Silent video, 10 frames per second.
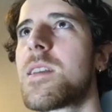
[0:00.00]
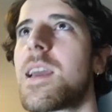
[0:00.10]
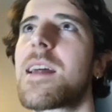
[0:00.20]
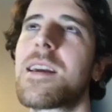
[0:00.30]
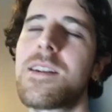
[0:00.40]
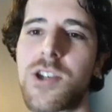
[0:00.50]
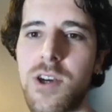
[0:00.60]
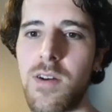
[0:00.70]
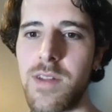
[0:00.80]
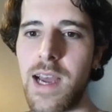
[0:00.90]
yeah, they
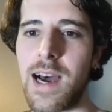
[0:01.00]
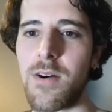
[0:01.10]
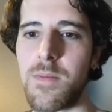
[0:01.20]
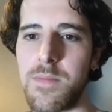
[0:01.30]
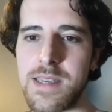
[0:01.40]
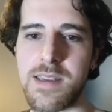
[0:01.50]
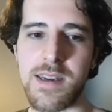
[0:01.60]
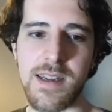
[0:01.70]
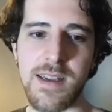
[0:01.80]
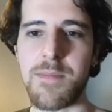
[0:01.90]
showed how
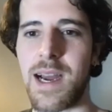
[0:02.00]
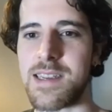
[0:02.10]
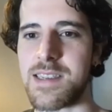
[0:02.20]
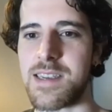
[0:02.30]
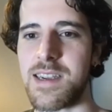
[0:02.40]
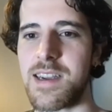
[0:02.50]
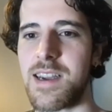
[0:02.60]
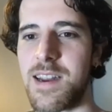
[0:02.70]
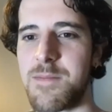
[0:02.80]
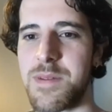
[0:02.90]
basically masking
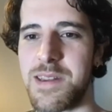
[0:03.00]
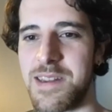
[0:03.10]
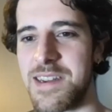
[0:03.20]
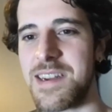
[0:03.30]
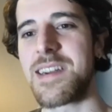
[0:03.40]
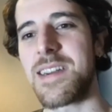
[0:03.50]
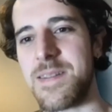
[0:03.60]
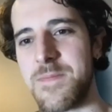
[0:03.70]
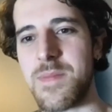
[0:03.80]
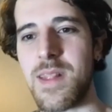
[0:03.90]
can be
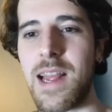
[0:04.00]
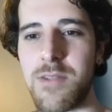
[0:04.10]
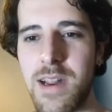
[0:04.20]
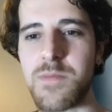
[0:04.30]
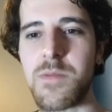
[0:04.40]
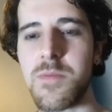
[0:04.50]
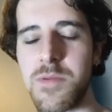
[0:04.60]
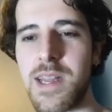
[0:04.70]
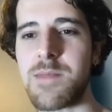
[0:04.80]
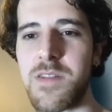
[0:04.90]
like, there's
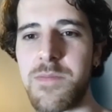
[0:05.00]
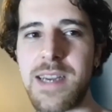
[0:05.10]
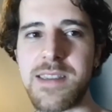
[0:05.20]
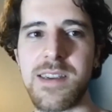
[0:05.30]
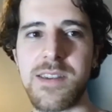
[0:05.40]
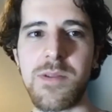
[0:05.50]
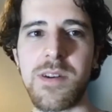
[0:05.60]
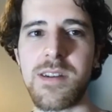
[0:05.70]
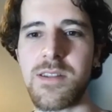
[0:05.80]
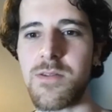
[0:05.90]
multiple types of maskings
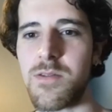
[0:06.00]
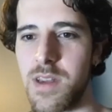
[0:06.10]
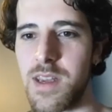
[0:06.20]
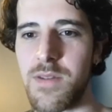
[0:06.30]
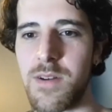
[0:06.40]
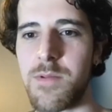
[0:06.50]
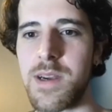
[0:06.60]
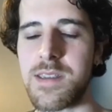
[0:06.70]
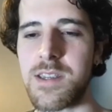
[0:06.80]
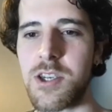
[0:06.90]
one can do even
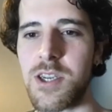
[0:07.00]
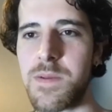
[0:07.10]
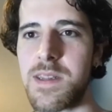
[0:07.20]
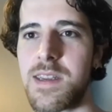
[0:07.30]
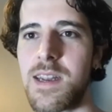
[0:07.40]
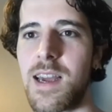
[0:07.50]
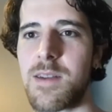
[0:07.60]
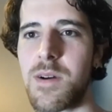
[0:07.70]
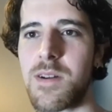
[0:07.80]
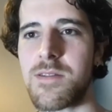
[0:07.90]
with GPT
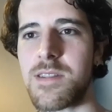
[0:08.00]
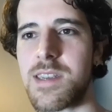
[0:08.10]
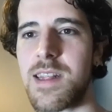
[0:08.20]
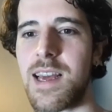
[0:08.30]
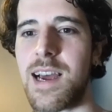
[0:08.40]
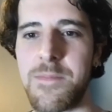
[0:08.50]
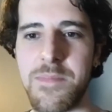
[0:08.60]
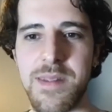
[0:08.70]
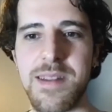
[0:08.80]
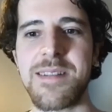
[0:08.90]
like models, and that
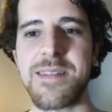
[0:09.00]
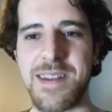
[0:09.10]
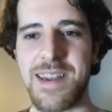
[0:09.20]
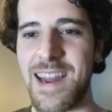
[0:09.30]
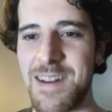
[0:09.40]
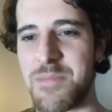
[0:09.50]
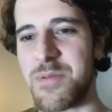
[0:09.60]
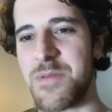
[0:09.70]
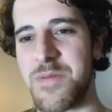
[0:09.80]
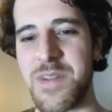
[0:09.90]
can
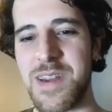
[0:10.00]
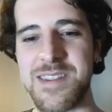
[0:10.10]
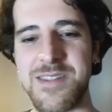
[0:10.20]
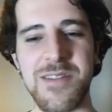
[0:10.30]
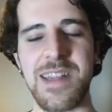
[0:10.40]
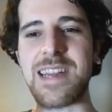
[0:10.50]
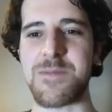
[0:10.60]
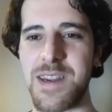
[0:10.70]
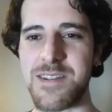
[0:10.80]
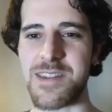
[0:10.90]
improve things, or
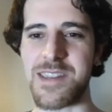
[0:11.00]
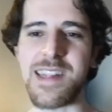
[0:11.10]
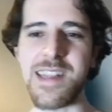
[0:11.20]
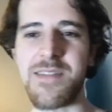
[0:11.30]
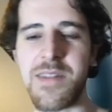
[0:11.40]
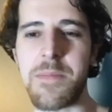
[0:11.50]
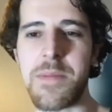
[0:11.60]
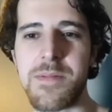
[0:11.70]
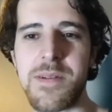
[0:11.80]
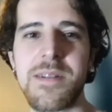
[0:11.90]
that's my understanding of that
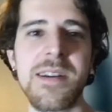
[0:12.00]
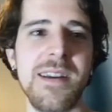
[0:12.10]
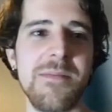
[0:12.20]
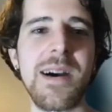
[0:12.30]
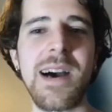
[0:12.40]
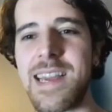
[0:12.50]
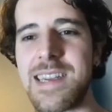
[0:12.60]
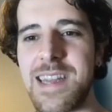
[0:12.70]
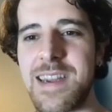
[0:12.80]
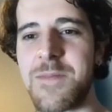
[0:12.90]
paper. But I
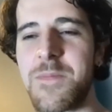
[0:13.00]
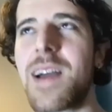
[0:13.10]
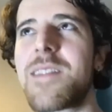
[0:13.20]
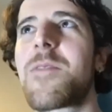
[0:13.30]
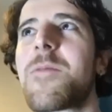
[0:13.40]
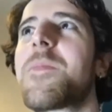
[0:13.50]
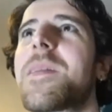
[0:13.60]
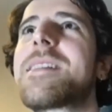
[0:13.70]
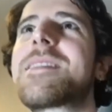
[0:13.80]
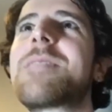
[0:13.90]
guess, like, I don't know,
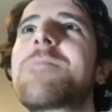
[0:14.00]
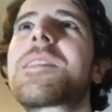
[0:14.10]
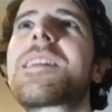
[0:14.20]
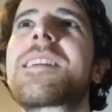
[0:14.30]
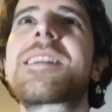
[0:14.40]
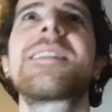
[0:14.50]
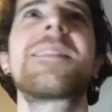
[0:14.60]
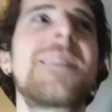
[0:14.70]
it seems like,